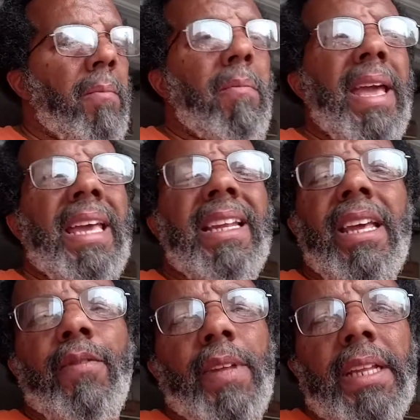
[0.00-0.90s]
Man,
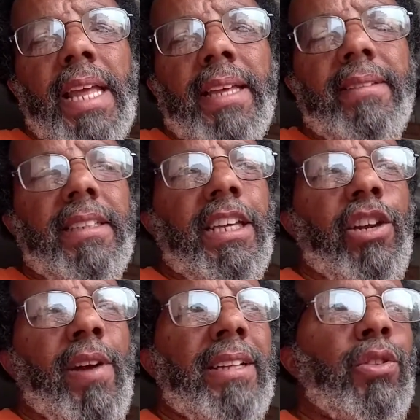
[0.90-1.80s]
if they last a
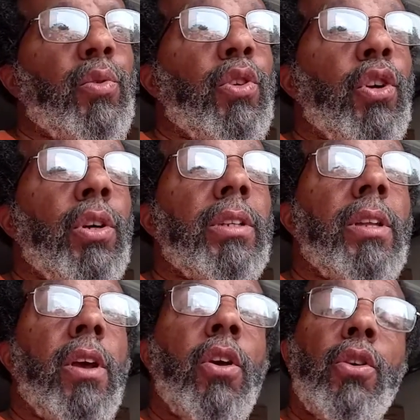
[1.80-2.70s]
year, I do good.
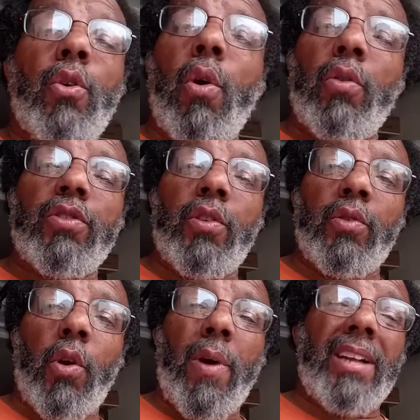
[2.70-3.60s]
You also
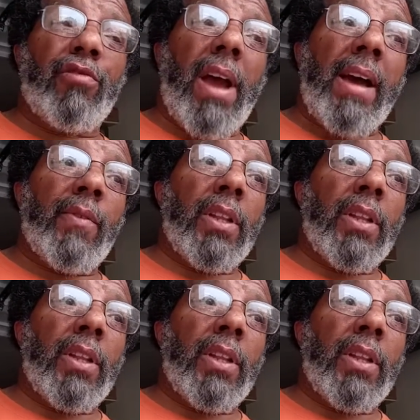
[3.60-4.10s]
know I drive a